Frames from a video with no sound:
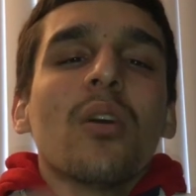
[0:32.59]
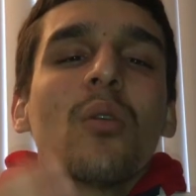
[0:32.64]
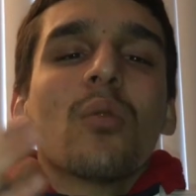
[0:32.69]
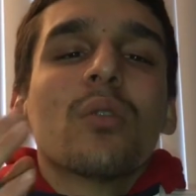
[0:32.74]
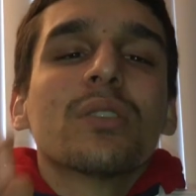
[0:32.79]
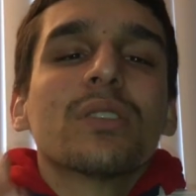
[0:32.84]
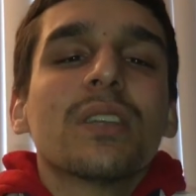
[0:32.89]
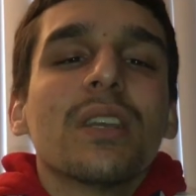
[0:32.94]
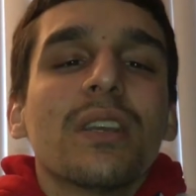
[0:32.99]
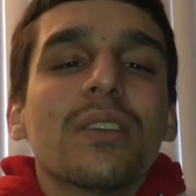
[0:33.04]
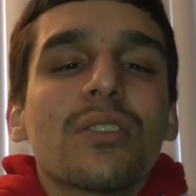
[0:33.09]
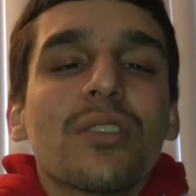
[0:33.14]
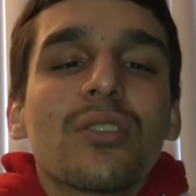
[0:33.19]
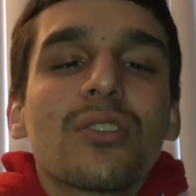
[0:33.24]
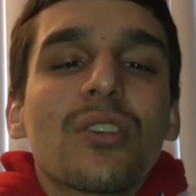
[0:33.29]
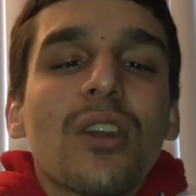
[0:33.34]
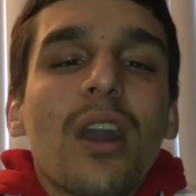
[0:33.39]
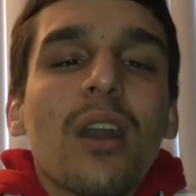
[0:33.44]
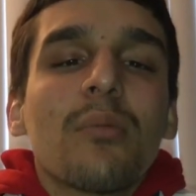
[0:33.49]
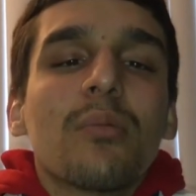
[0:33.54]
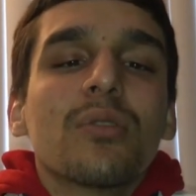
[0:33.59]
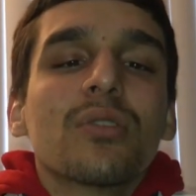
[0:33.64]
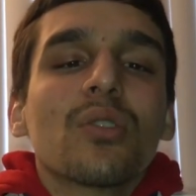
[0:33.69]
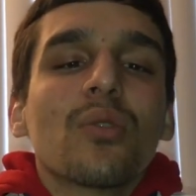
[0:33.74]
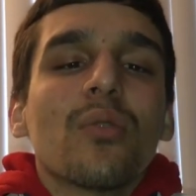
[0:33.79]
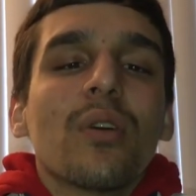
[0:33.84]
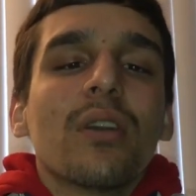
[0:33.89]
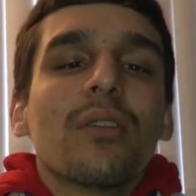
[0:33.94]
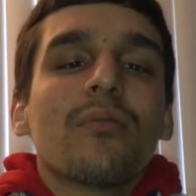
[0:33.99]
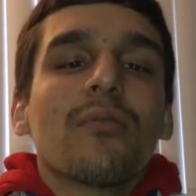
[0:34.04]
We're 10 subscribers
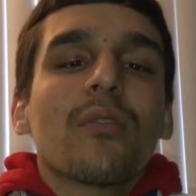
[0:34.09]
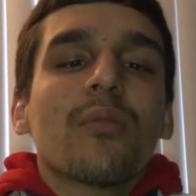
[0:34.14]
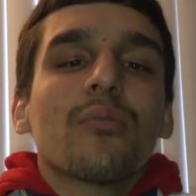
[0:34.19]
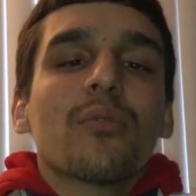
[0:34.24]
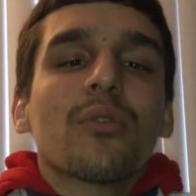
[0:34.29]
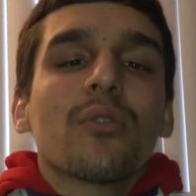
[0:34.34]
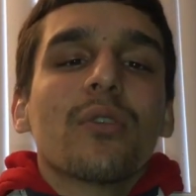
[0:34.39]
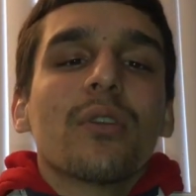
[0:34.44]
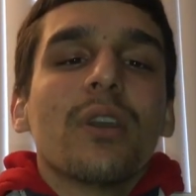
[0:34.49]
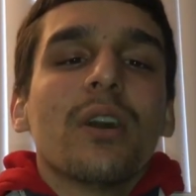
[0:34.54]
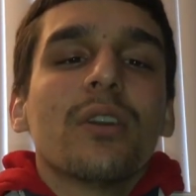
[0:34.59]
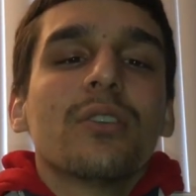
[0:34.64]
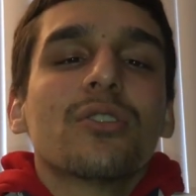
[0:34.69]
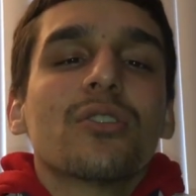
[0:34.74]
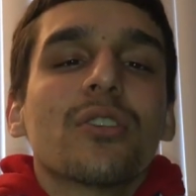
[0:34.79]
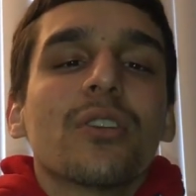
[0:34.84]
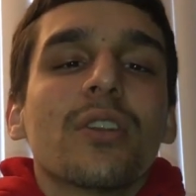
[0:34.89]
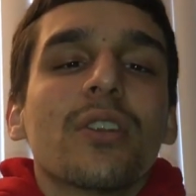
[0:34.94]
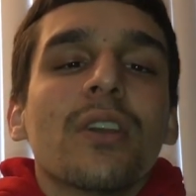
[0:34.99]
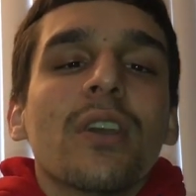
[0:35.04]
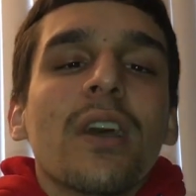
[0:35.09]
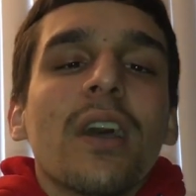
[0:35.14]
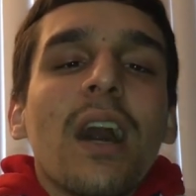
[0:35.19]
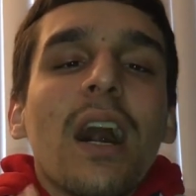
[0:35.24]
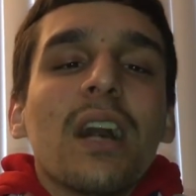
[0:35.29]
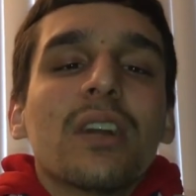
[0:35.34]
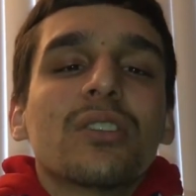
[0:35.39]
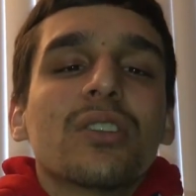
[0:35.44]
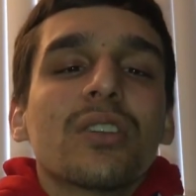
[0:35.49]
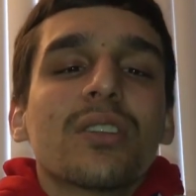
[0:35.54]
away from 300.
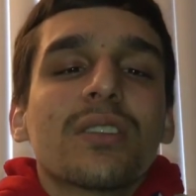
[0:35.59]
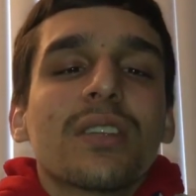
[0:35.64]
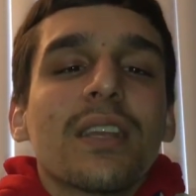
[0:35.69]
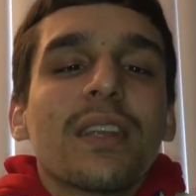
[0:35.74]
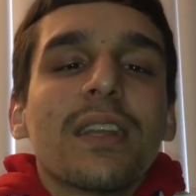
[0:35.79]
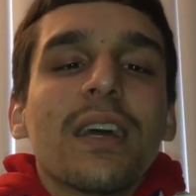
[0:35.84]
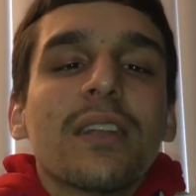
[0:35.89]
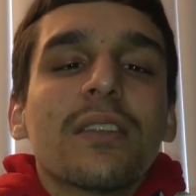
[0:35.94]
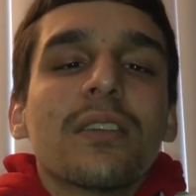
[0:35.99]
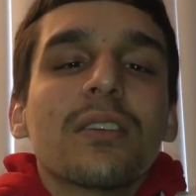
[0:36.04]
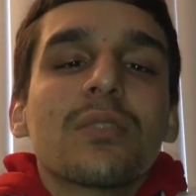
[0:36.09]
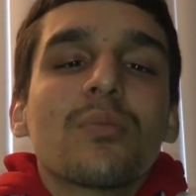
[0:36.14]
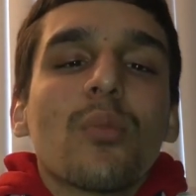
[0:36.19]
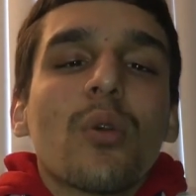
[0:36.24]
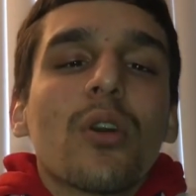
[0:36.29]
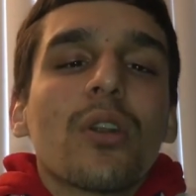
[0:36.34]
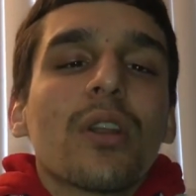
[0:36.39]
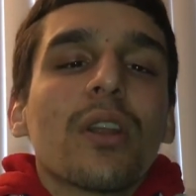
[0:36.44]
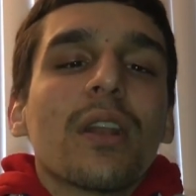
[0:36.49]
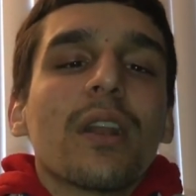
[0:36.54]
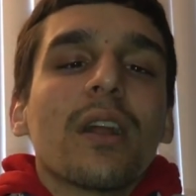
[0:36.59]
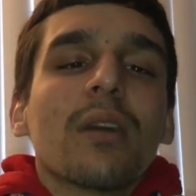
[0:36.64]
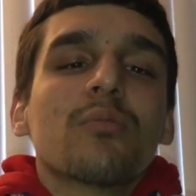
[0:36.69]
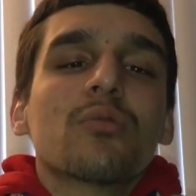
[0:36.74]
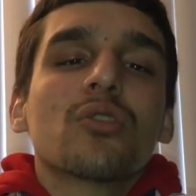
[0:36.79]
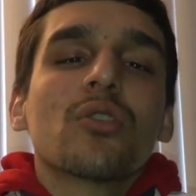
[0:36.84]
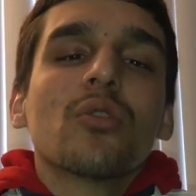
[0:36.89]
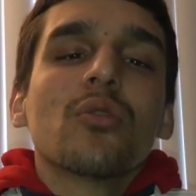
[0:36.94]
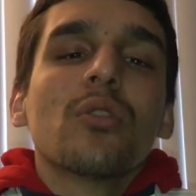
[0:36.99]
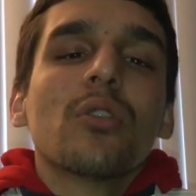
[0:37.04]
I just seen that this morning and I'm
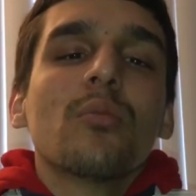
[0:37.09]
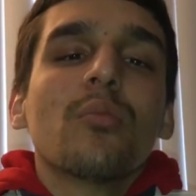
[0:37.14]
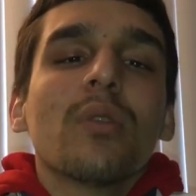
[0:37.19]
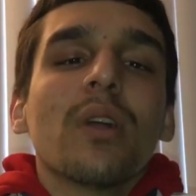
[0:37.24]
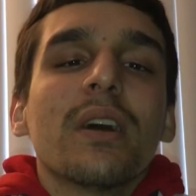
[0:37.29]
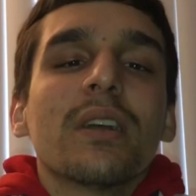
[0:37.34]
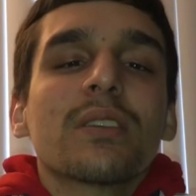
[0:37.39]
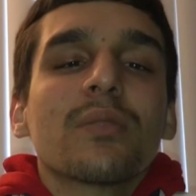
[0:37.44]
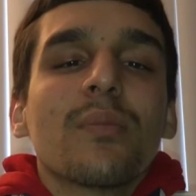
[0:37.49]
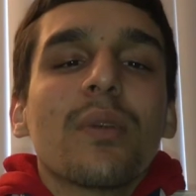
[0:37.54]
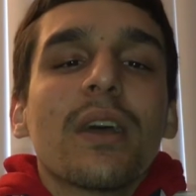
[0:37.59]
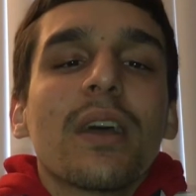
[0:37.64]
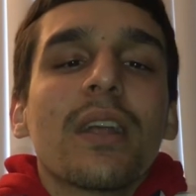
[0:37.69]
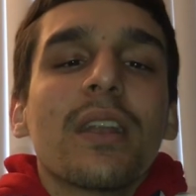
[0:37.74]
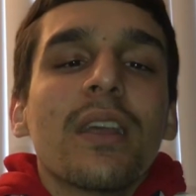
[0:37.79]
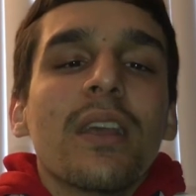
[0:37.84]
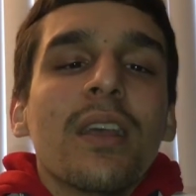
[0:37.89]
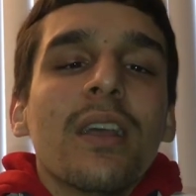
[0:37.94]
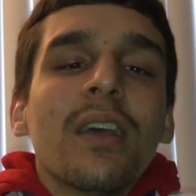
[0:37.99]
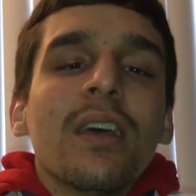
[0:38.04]
truly blessed, man.